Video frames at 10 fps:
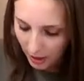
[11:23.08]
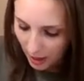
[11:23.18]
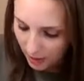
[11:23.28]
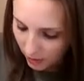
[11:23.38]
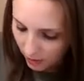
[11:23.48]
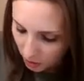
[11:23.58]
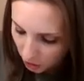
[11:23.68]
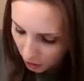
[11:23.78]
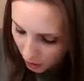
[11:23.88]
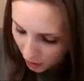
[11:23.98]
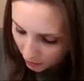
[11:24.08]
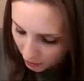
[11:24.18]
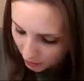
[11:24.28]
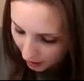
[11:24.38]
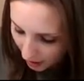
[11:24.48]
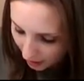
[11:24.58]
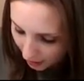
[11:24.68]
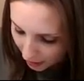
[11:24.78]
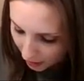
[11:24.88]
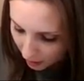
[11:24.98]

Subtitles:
And then these 2 outside